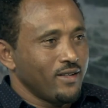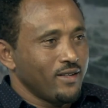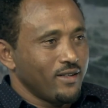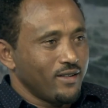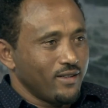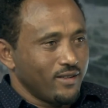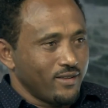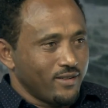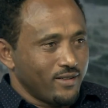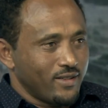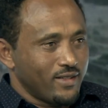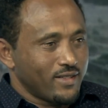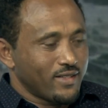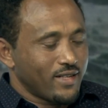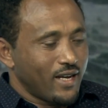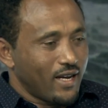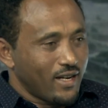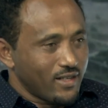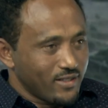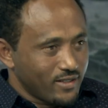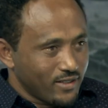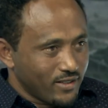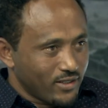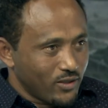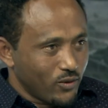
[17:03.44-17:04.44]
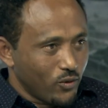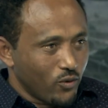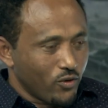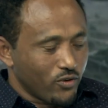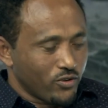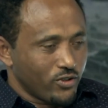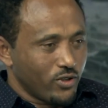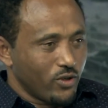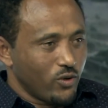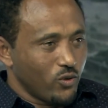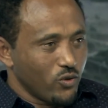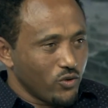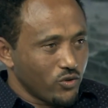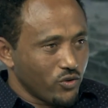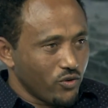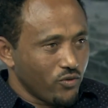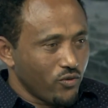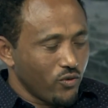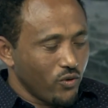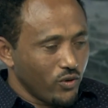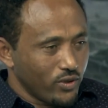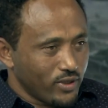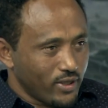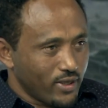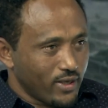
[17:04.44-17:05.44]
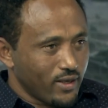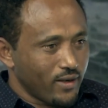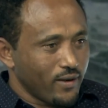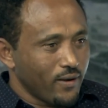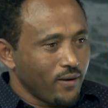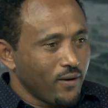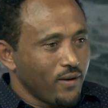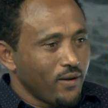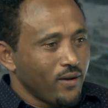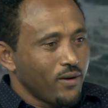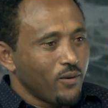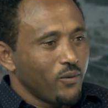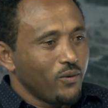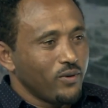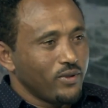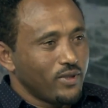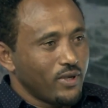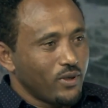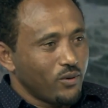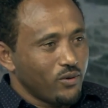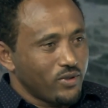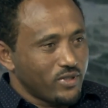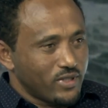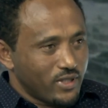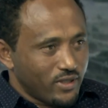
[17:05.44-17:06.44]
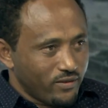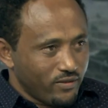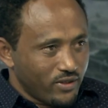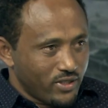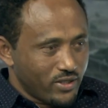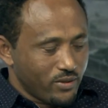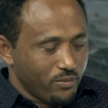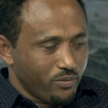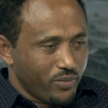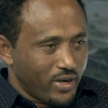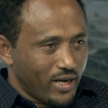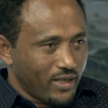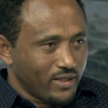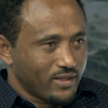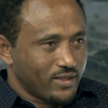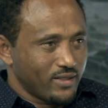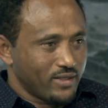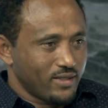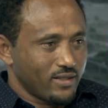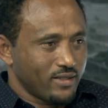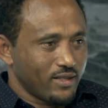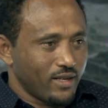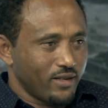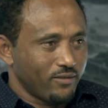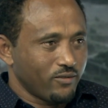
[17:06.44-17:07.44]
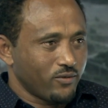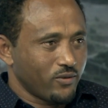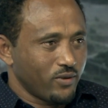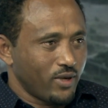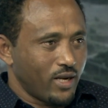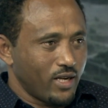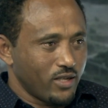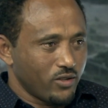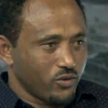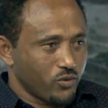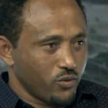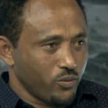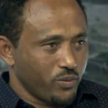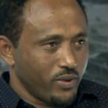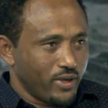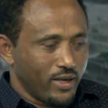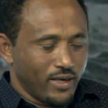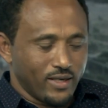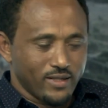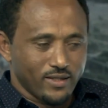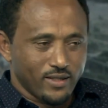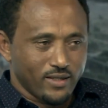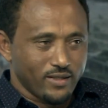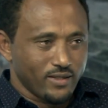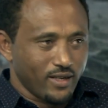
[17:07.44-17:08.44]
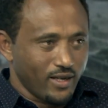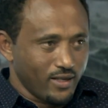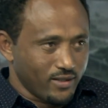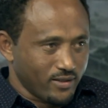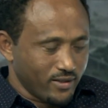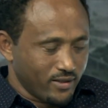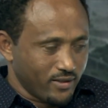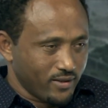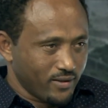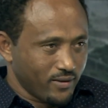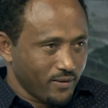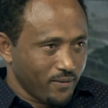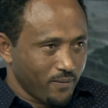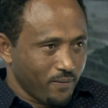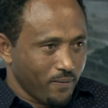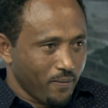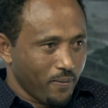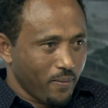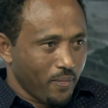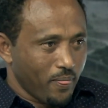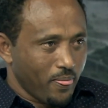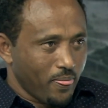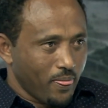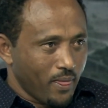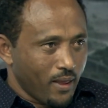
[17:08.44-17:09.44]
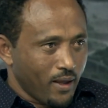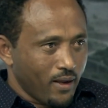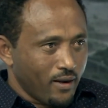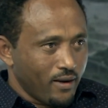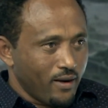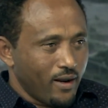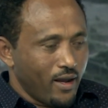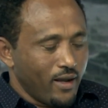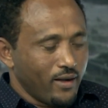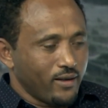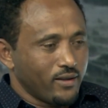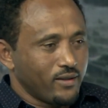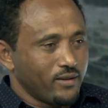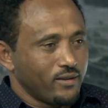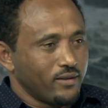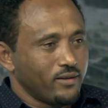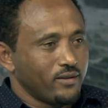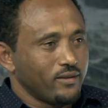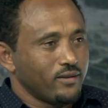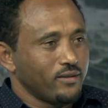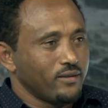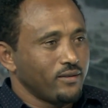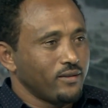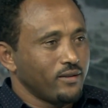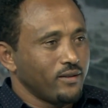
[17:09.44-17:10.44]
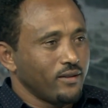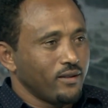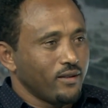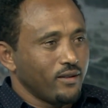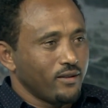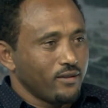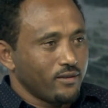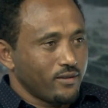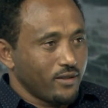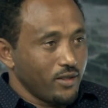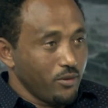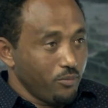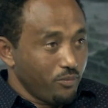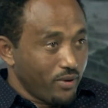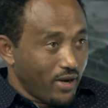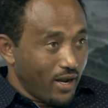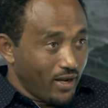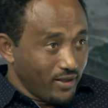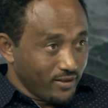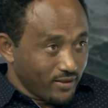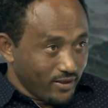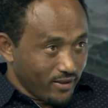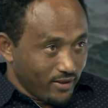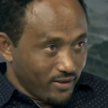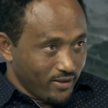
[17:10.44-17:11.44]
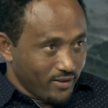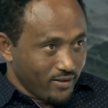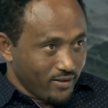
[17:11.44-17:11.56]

the scarcity or the loss of water. Water conservation practices has to be exercised, like tree planting,